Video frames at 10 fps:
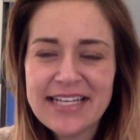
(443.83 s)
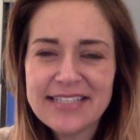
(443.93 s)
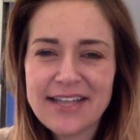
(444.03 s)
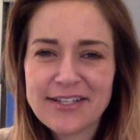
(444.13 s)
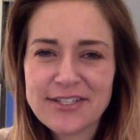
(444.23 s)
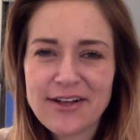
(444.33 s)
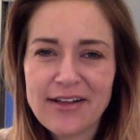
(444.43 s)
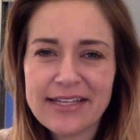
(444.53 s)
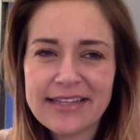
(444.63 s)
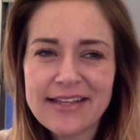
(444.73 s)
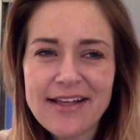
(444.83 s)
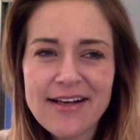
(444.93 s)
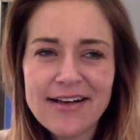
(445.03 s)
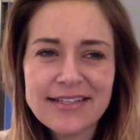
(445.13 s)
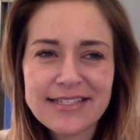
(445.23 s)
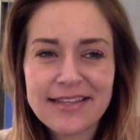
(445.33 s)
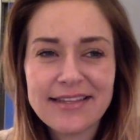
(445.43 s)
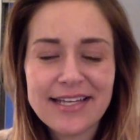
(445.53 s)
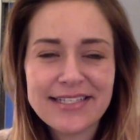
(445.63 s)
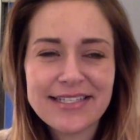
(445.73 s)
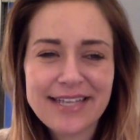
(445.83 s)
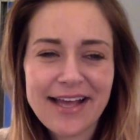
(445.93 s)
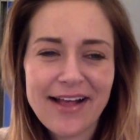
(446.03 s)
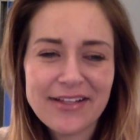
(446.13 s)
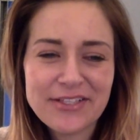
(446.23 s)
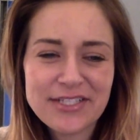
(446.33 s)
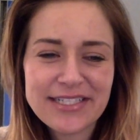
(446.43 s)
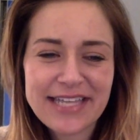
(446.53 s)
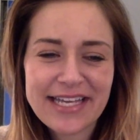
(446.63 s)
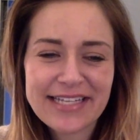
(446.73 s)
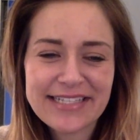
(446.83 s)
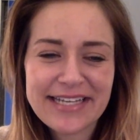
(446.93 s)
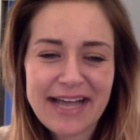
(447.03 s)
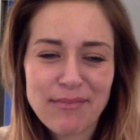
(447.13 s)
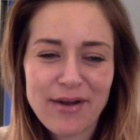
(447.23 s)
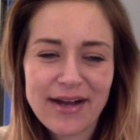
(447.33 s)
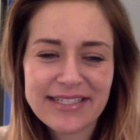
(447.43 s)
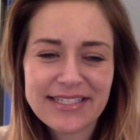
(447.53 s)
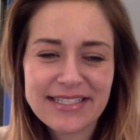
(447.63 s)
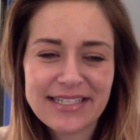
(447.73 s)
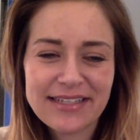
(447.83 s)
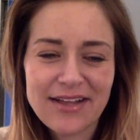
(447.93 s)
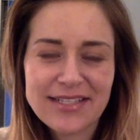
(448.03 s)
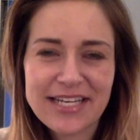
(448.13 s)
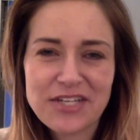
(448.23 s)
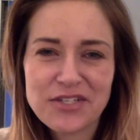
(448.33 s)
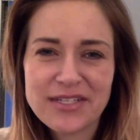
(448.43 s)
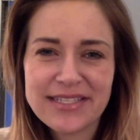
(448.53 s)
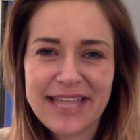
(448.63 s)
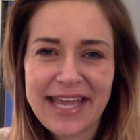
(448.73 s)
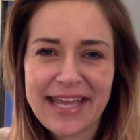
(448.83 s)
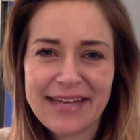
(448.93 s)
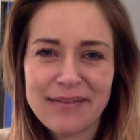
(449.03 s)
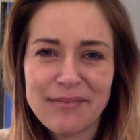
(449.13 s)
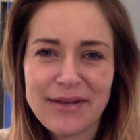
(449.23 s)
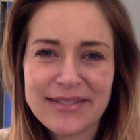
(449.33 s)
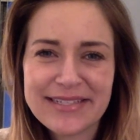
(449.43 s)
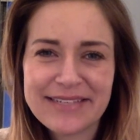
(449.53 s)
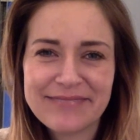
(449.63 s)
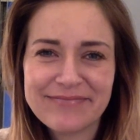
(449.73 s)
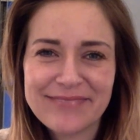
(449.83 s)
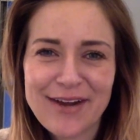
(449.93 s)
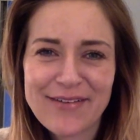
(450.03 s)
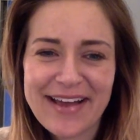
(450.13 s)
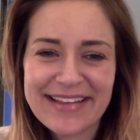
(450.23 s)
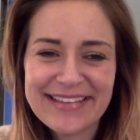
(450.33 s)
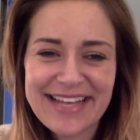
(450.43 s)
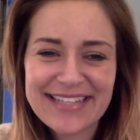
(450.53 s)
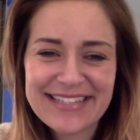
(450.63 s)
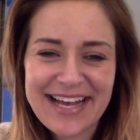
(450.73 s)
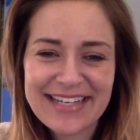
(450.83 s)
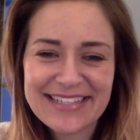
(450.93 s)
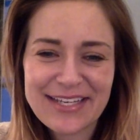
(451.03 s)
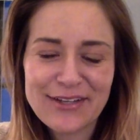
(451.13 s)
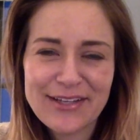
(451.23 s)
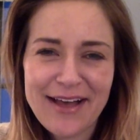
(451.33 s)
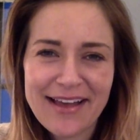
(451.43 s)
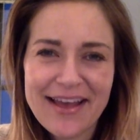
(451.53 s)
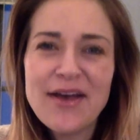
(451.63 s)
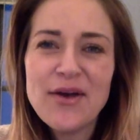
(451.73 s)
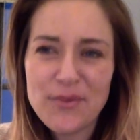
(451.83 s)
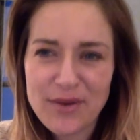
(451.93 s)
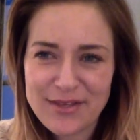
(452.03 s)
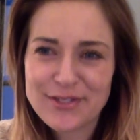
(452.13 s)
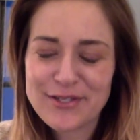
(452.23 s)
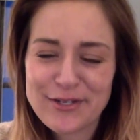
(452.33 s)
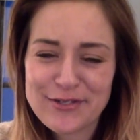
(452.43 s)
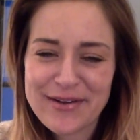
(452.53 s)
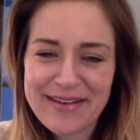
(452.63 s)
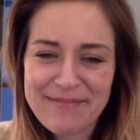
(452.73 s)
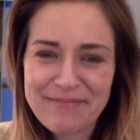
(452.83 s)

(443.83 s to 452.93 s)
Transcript: Dr. Colleen Long, licensed psychologist, and I practice in Los Angeles and Boston. All right, thanks, guys, and good luck with your surgery.